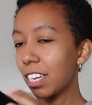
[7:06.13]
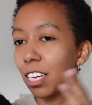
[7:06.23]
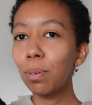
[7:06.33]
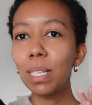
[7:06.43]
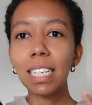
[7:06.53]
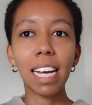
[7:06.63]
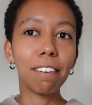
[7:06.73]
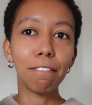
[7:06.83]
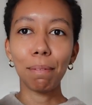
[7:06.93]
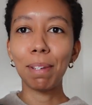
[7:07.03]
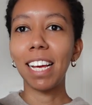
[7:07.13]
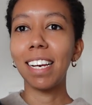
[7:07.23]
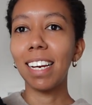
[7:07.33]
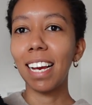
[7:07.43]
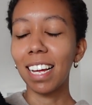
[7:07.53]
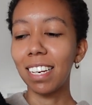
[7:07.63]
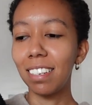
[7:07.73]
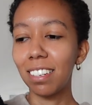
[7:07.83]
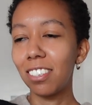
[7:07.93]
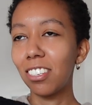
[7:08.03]
cute and feminine
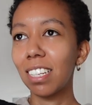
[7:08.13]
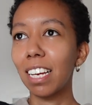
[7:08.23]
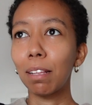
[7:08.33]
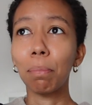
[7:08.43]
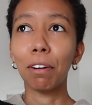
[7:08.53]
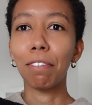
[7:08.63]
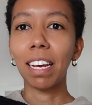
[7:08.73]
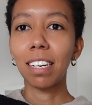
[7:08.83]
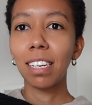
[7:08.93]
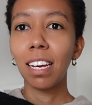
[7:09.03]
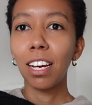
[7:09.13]
and just like the perfect